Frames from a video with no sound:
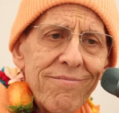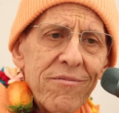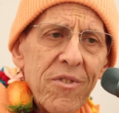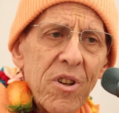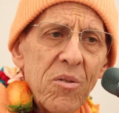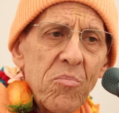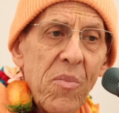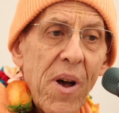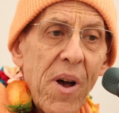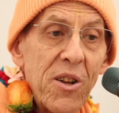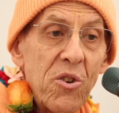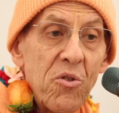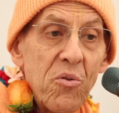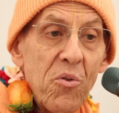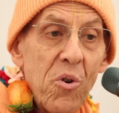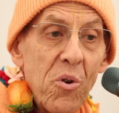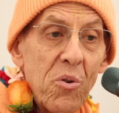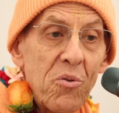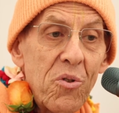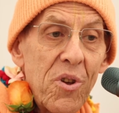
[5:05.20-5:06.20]
my
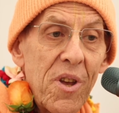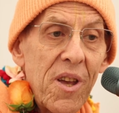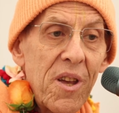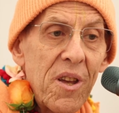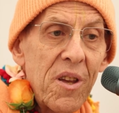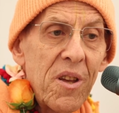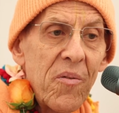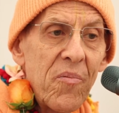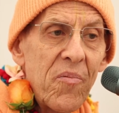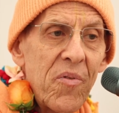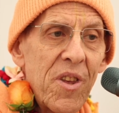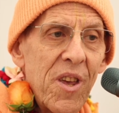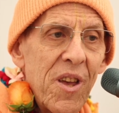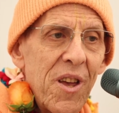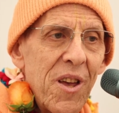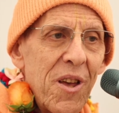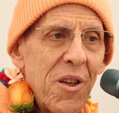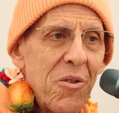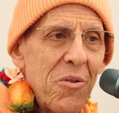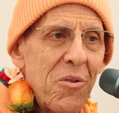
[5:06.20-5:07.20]
devotee,
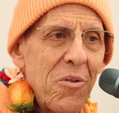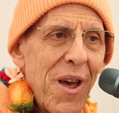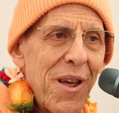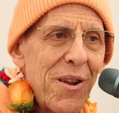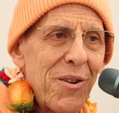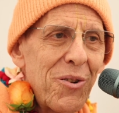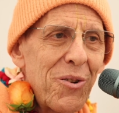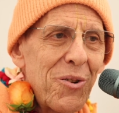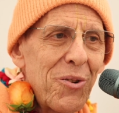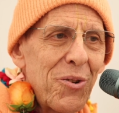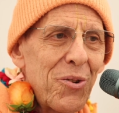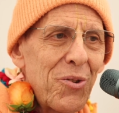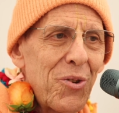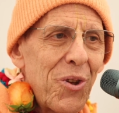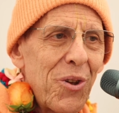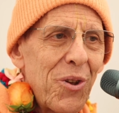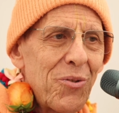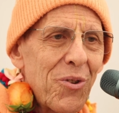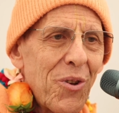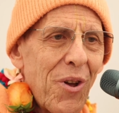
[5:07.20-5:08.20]
then
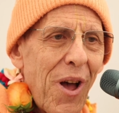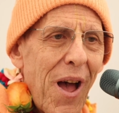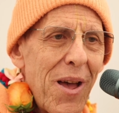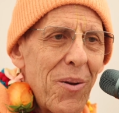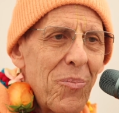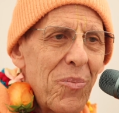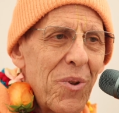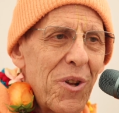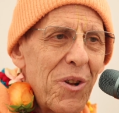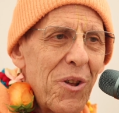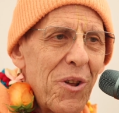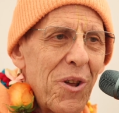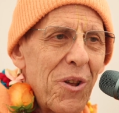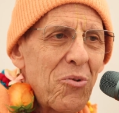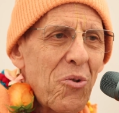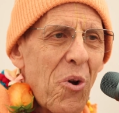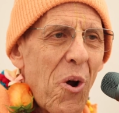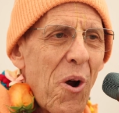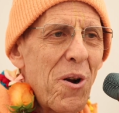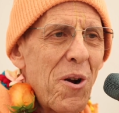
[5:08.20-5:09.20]
I'm in
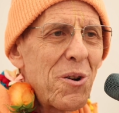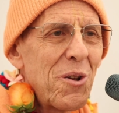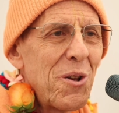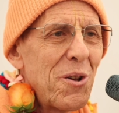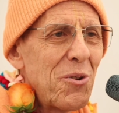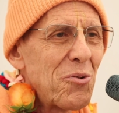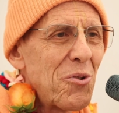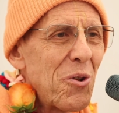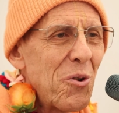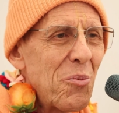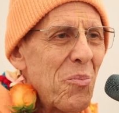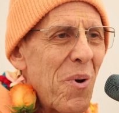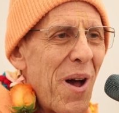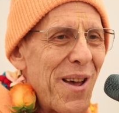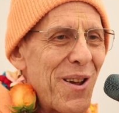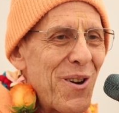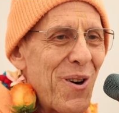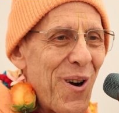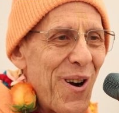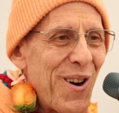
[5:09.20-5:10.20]
his heart, he's in
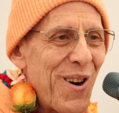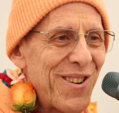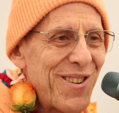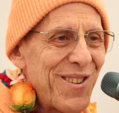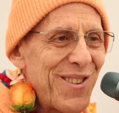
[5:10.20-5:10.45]
my heart.